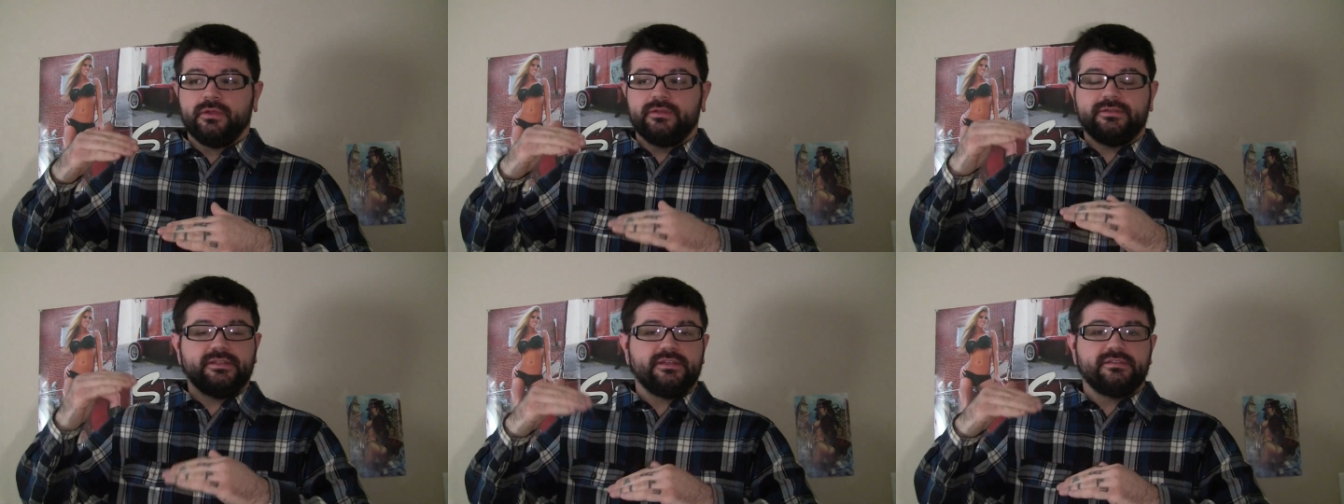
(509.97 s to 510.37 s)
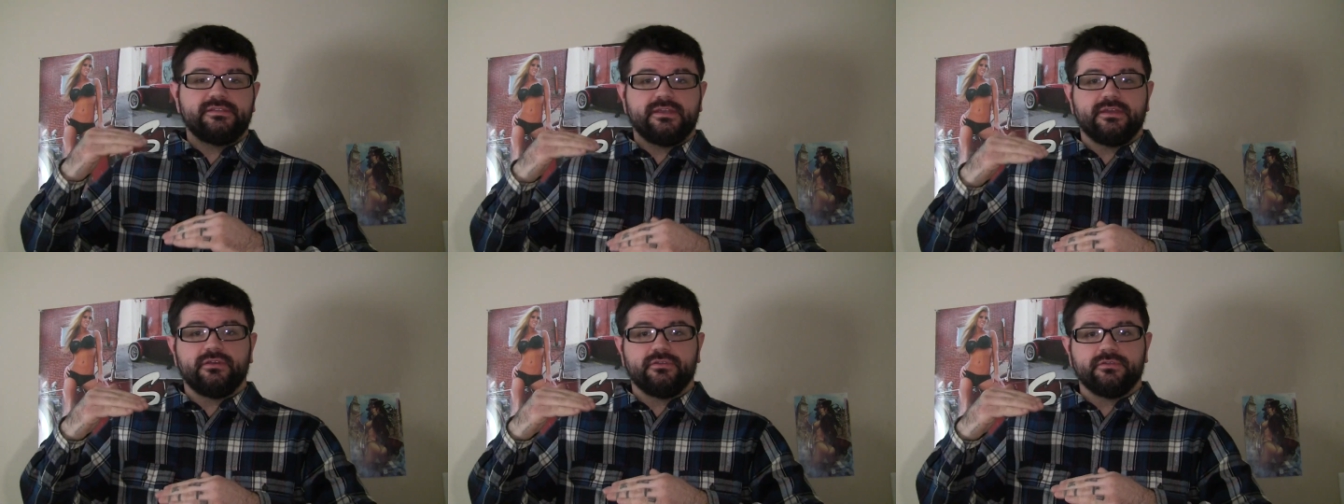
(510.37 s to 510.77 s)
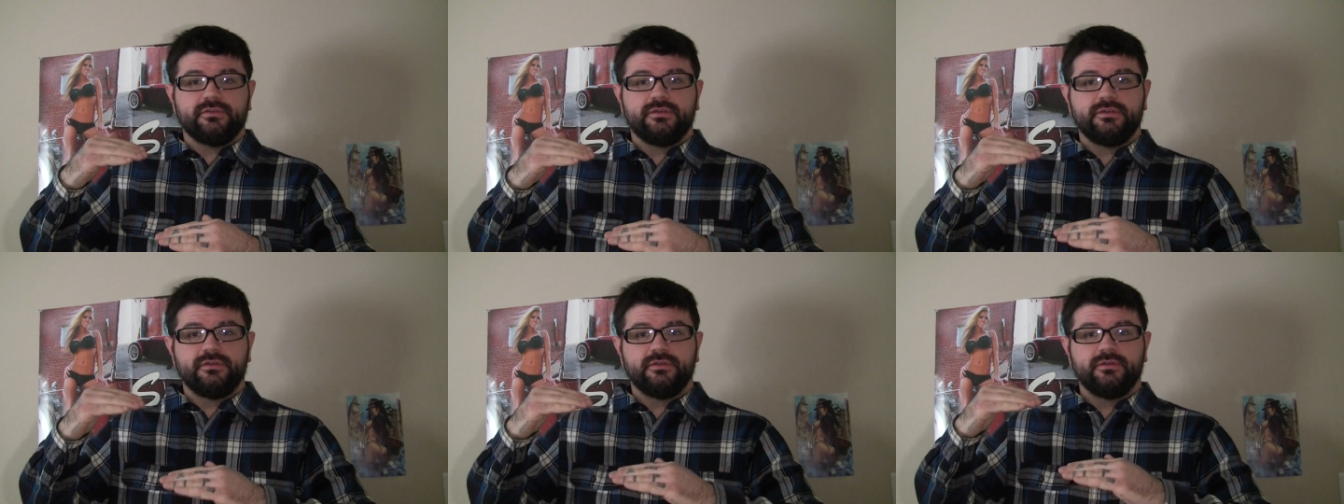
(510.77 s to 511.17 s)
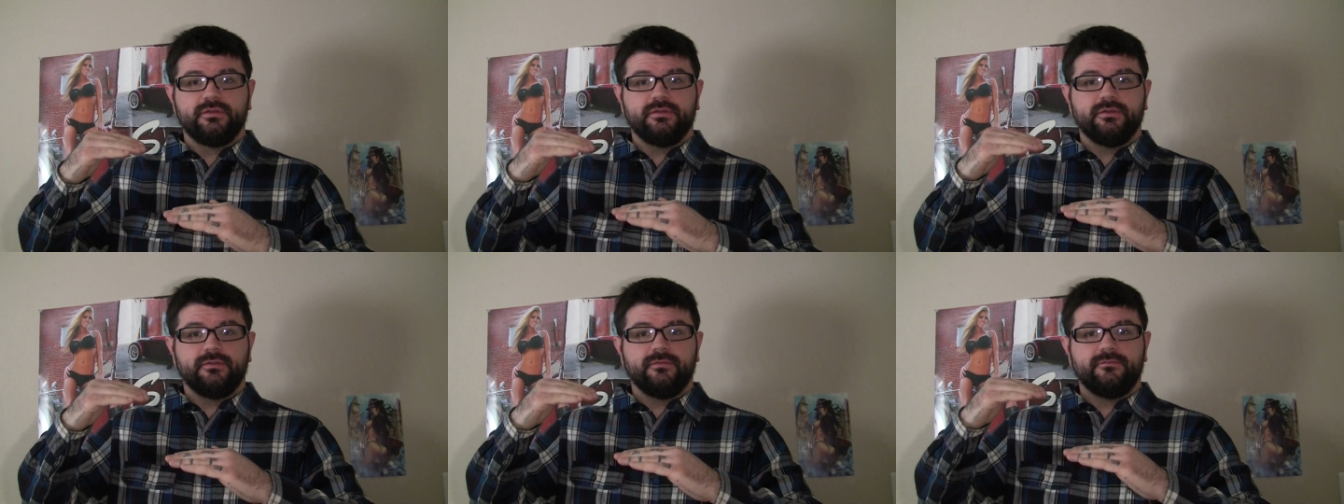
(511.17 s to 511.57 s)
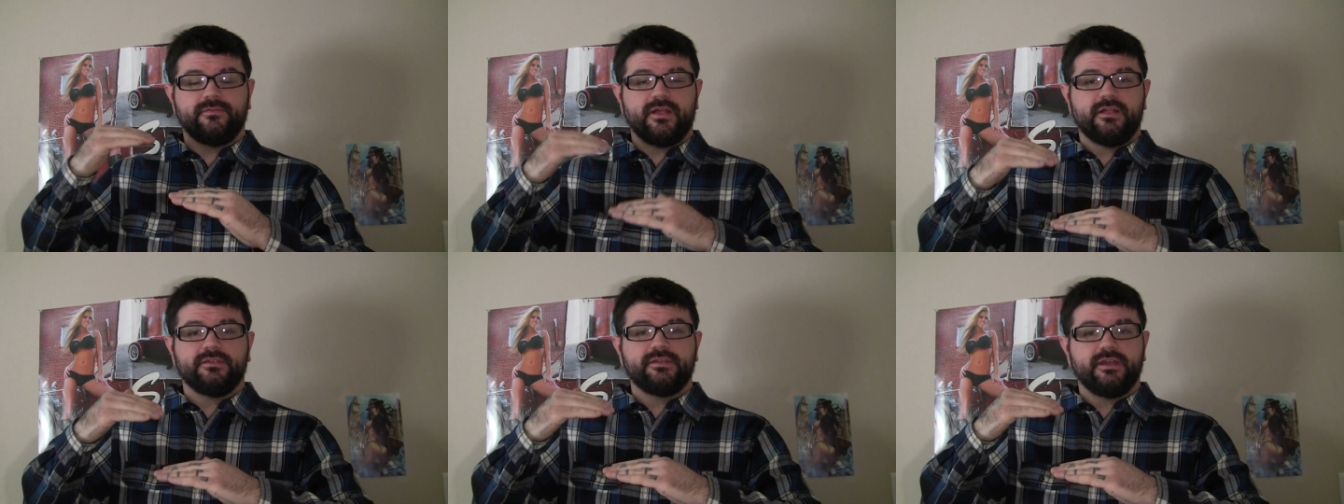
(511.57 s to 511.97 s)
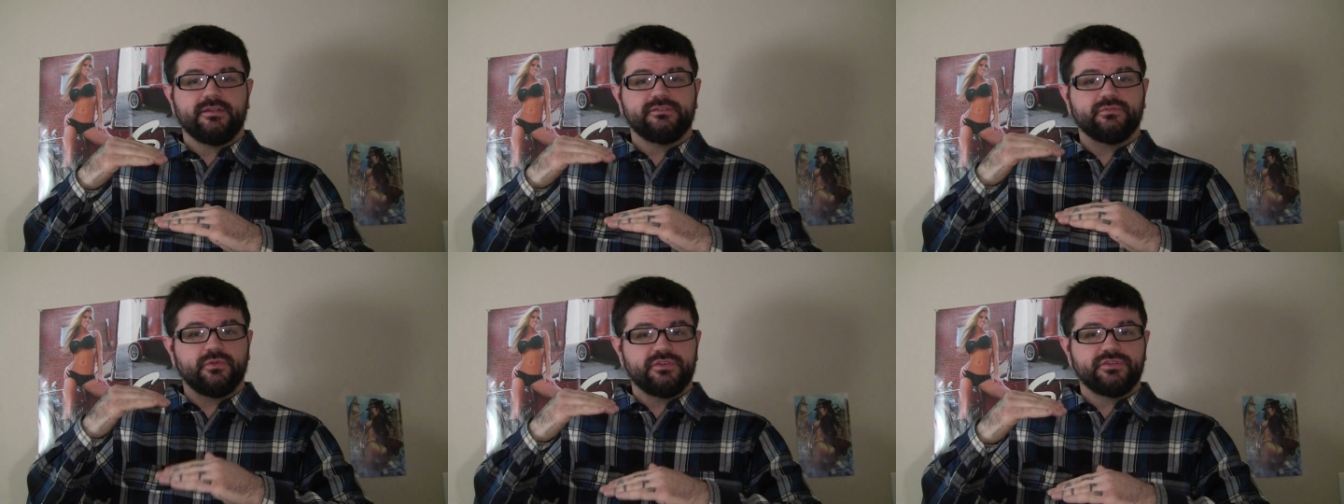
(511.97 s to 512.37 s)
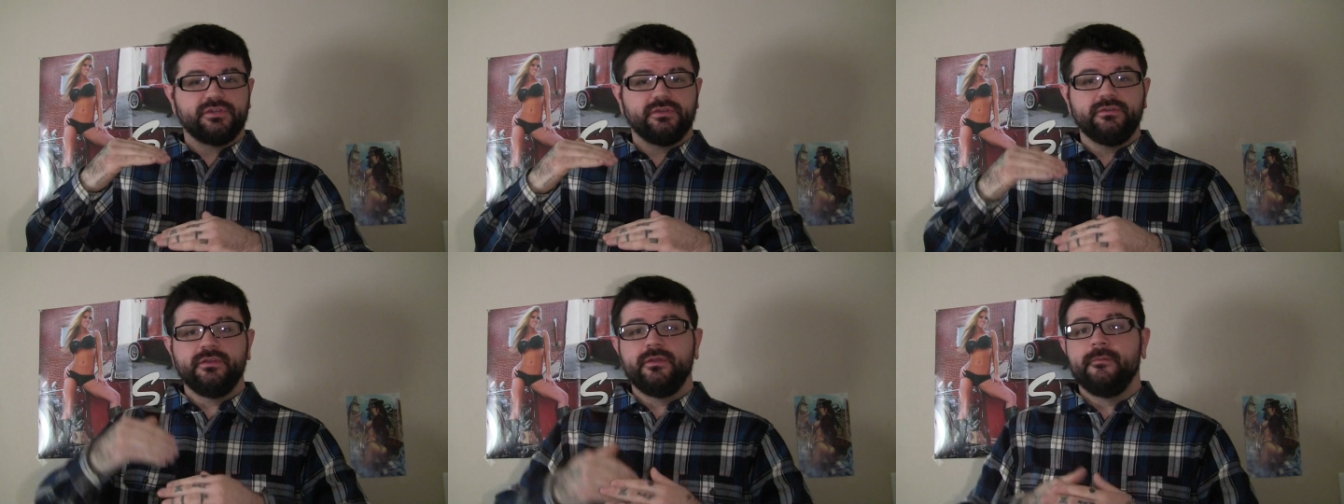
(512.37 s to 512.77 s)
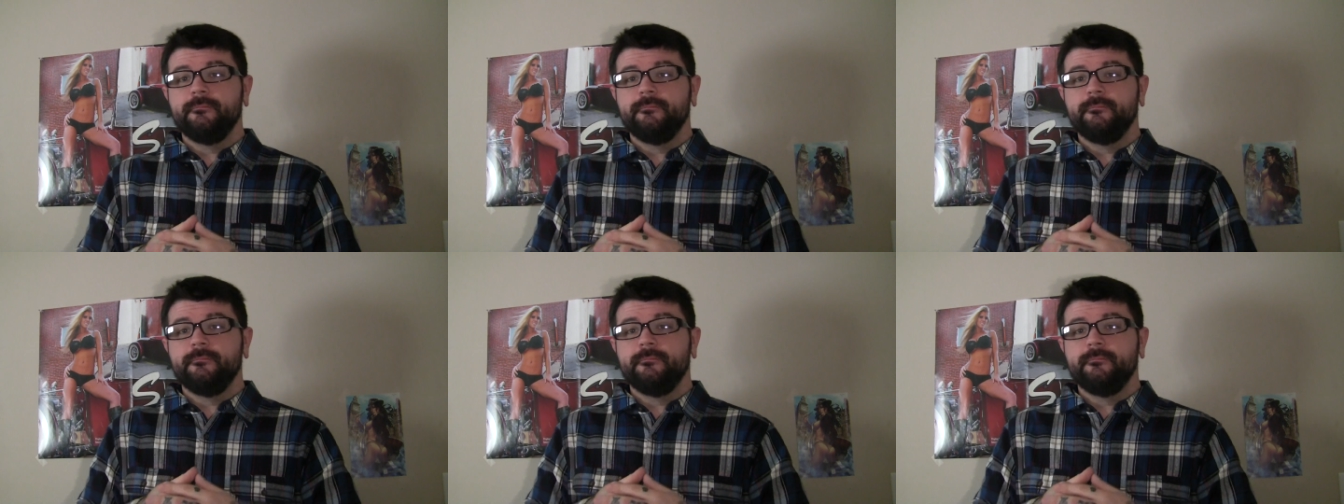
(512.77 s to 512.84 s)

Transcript: detailed Valentine's wishing.